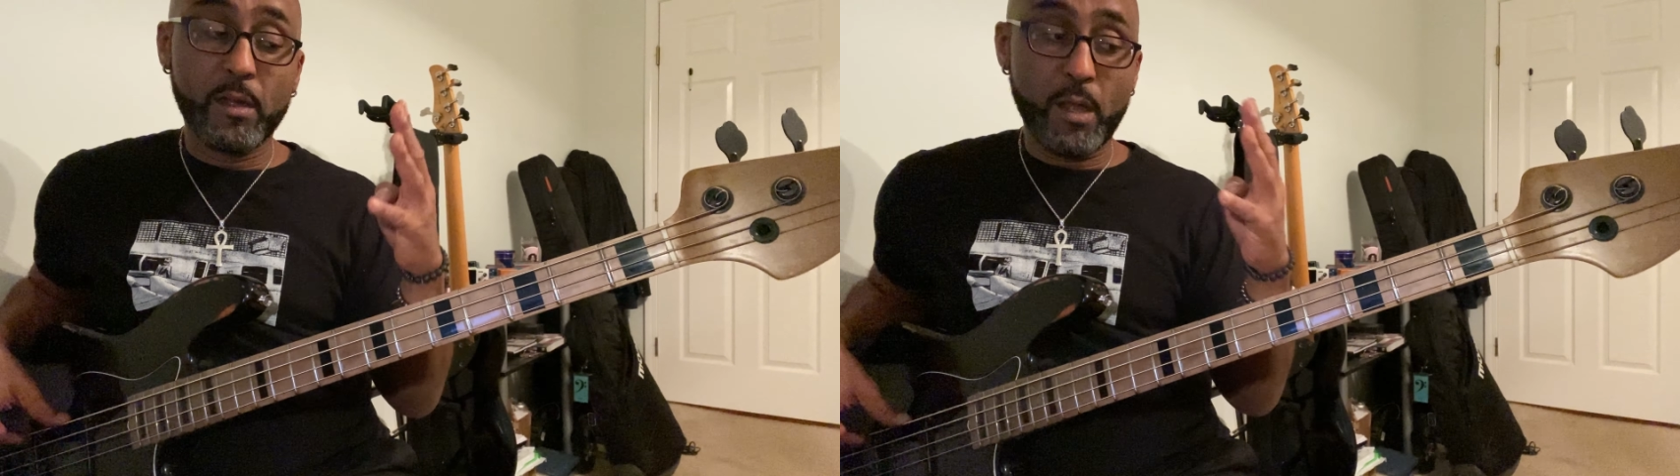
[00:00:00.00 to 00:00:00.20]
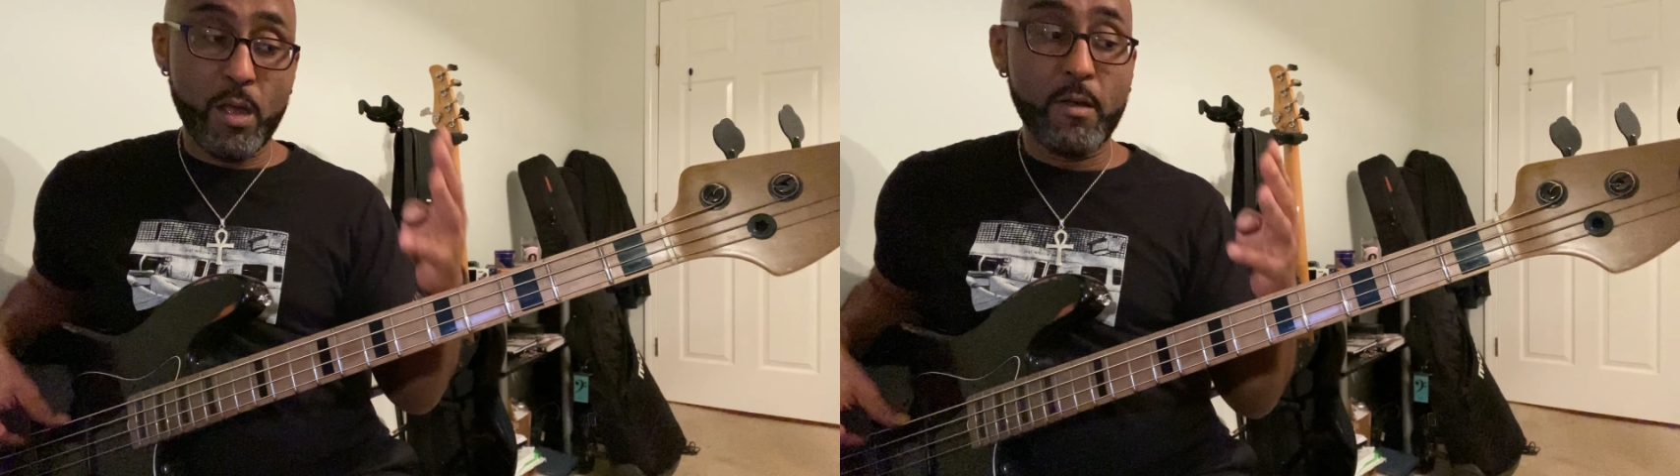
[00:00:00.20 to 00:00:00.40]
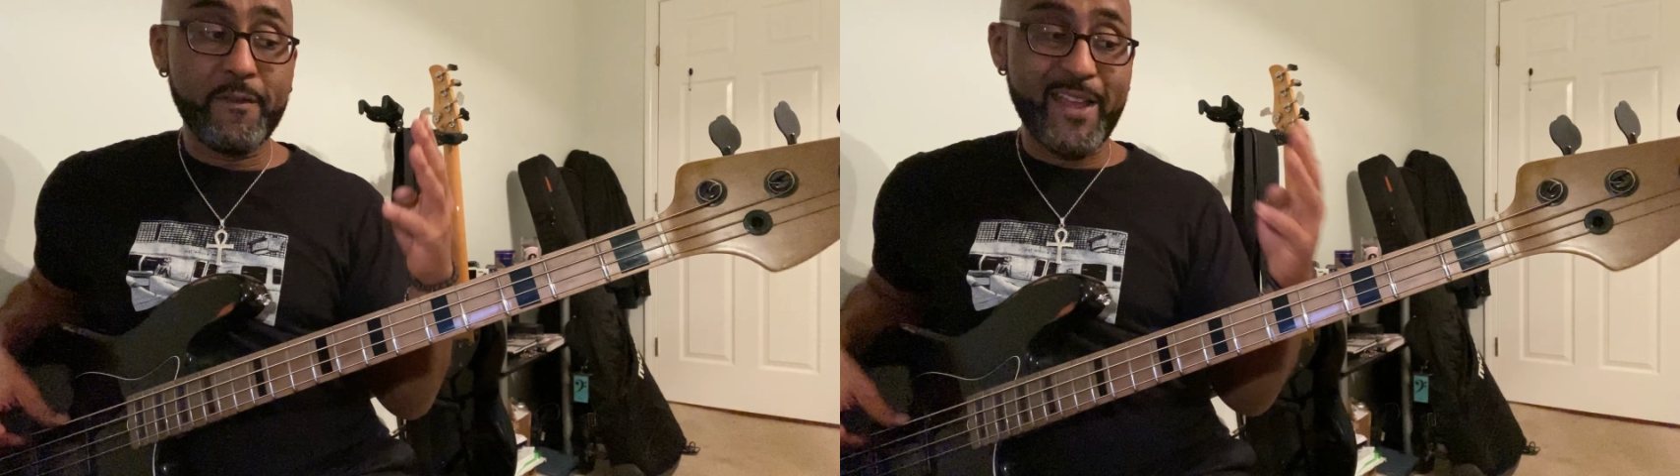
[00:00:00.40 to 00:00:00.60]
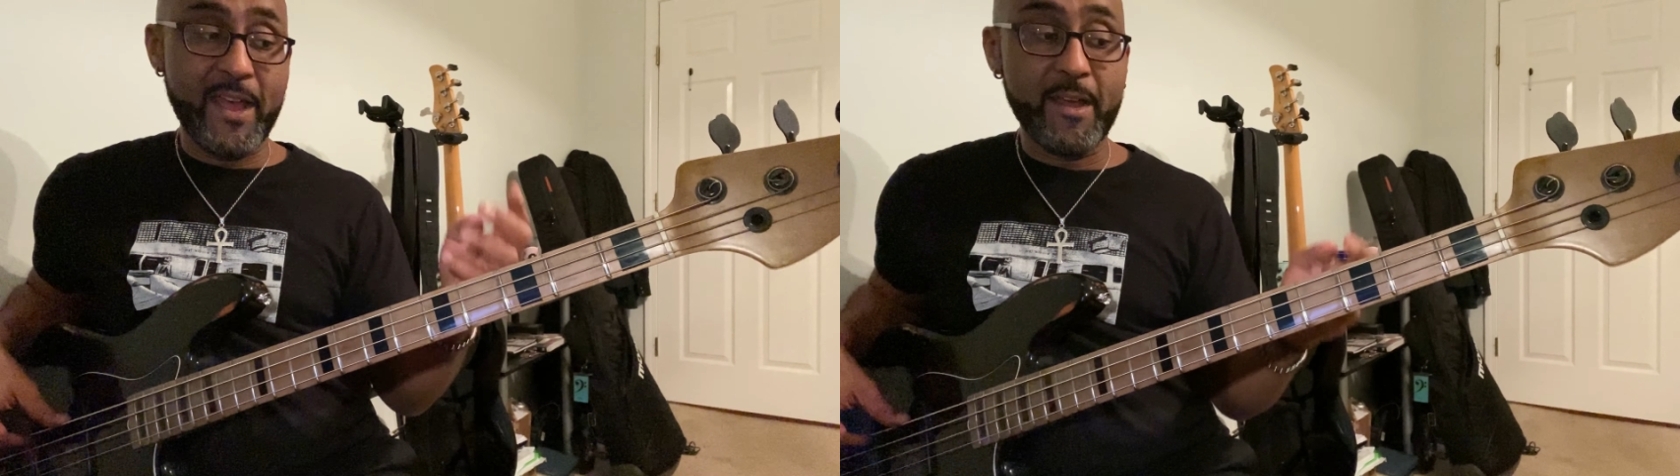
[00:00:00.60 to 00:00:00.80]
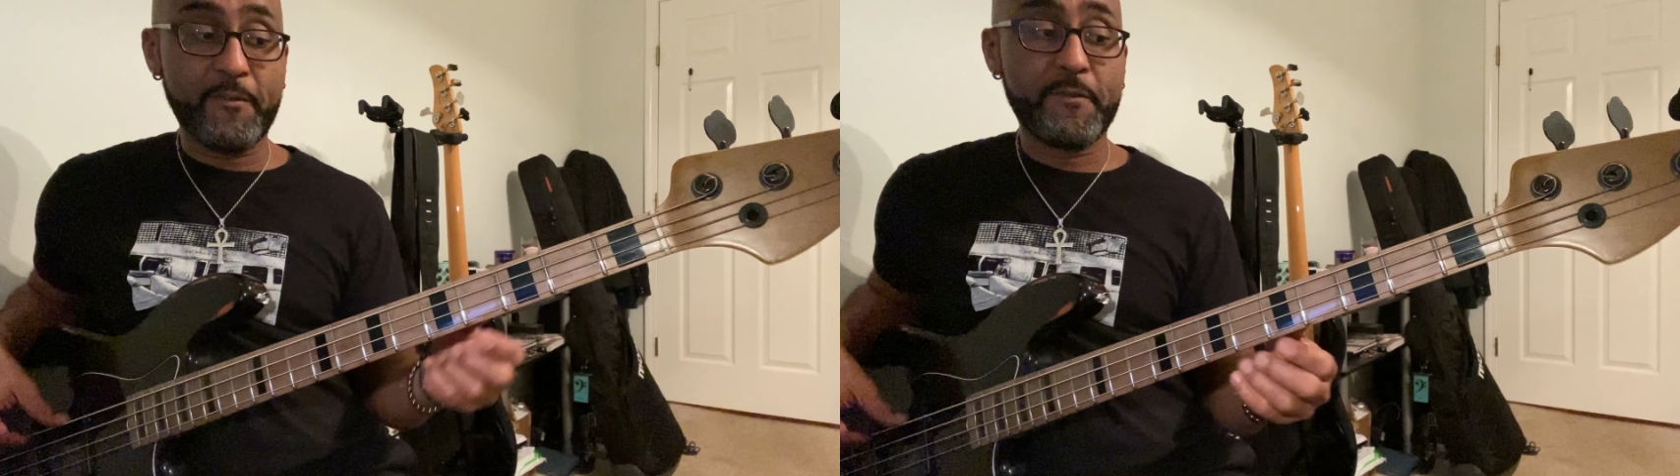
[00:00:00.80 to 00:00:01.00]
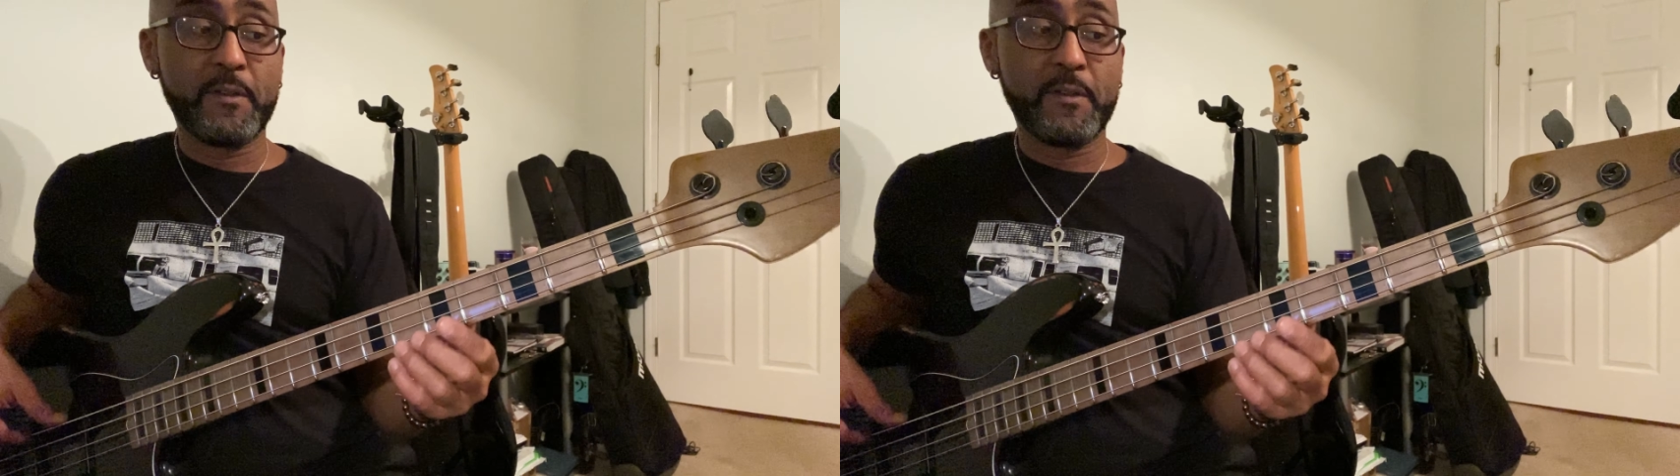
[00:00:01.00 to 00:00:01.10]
of F.